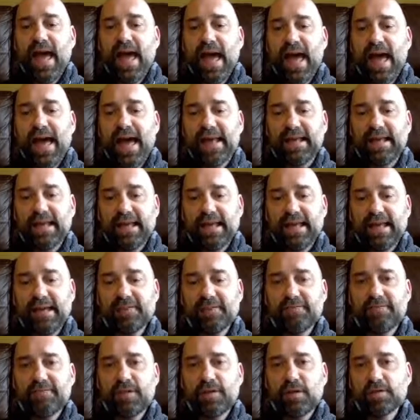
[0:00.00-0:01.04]
And it
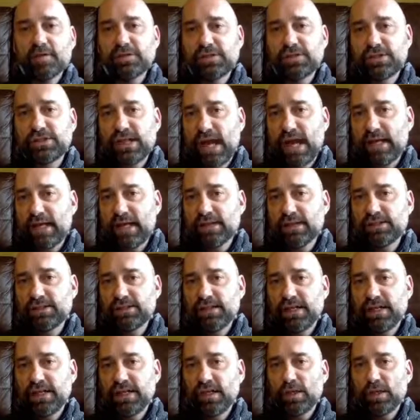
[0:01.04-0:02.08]
involves
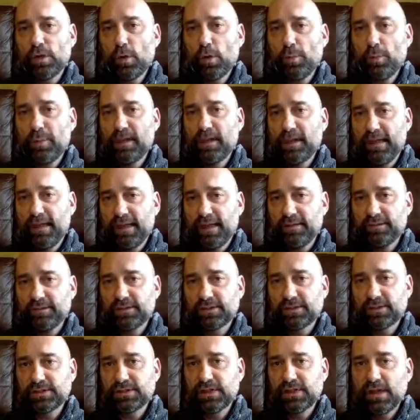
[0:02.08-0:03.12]
challenging your
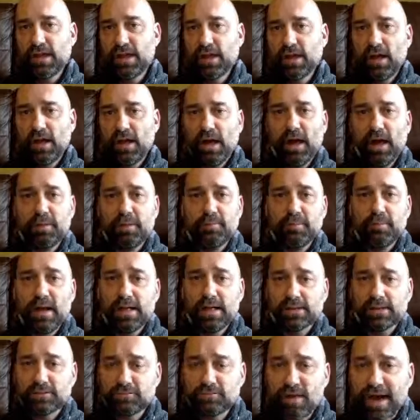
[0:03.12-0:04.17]
beliefs um,
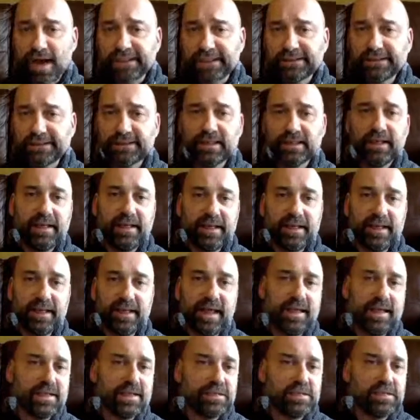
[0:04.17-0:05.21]
as rationally
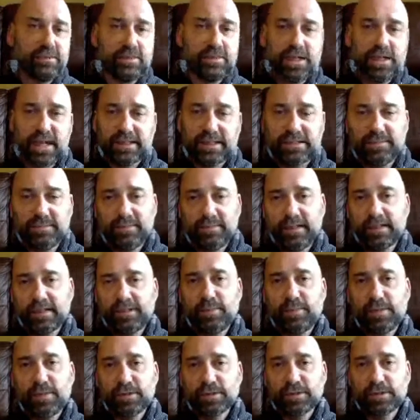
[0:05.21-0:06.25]
and as objectively
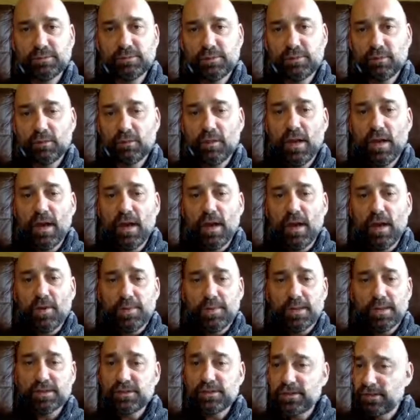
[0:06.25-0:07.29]
as possible.
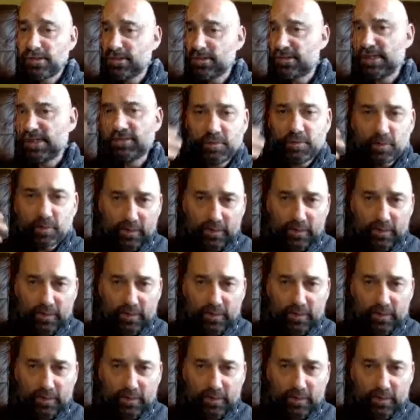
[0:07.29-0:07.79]
Because, as you said, but